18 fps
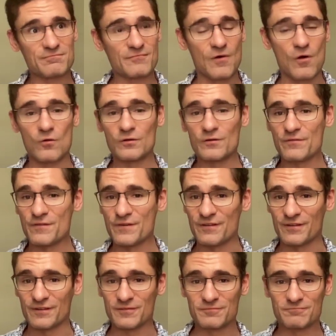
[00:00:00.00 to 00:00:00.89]
all of
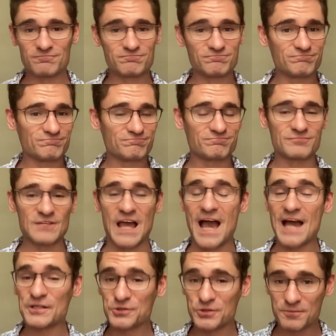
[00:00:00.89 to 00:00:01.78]
the
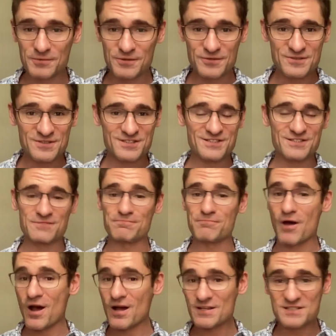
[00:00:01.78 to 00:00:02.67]
attributes, the
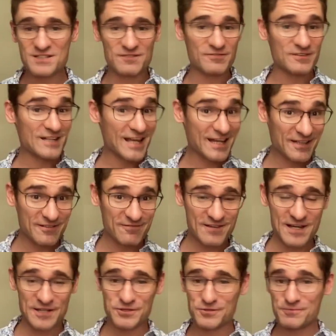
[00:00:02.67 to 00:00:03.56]
positive and negative
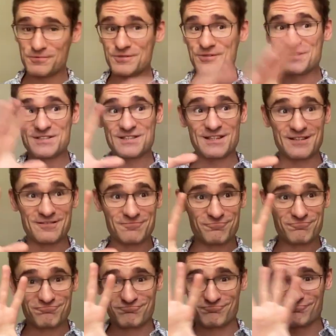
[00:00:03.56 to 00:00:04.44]
attributes that
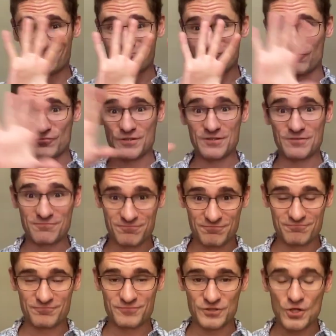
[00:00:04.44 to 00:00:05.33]
we
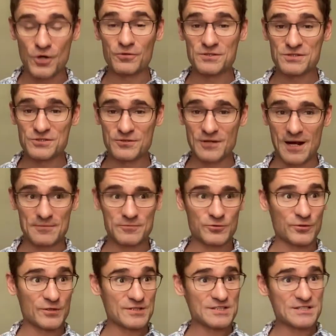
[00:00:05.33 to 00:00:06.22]
don't ascribe
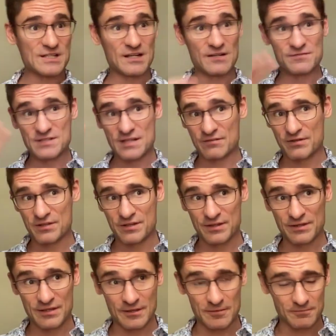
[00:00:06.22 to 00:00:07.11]
to ourselves,
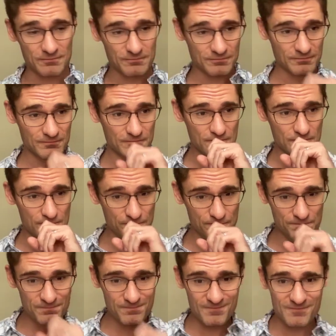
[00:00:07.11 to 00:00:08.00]
everything that
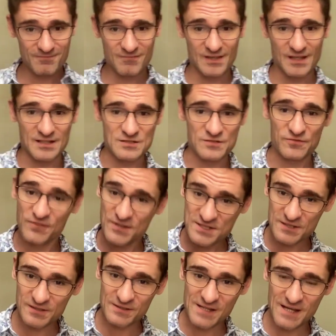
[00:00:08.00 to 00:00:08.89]
is
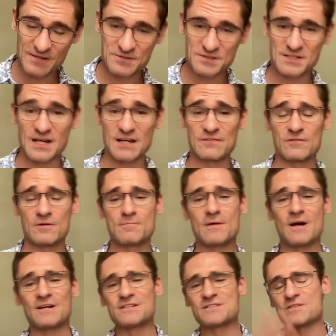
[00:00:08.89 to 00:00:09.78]
physically outside of our
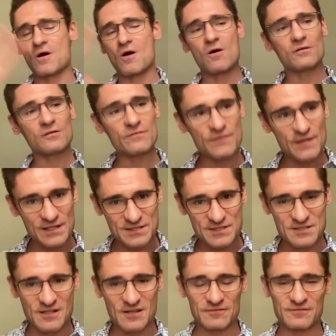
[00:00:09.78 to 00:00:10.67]
bodies, all of that
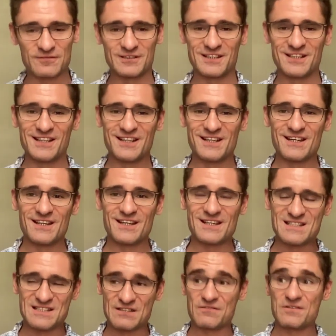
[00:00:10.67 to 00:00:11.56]
stuff
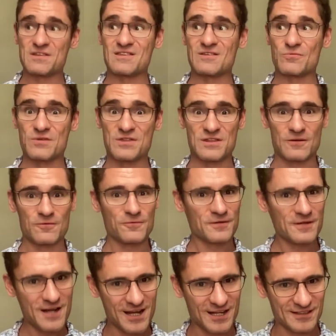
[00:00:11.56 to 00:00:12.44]
is everything that we think we're
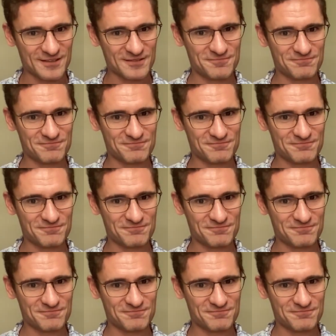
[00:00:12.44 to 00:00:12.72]
not.